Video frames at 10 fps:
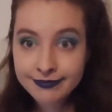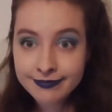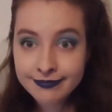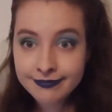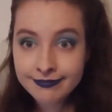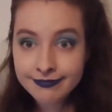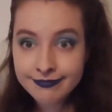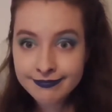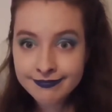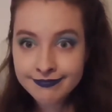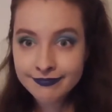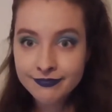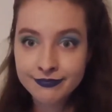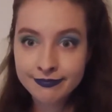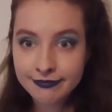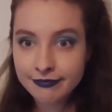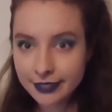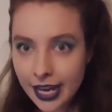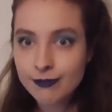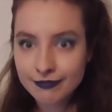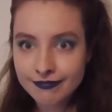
Yep,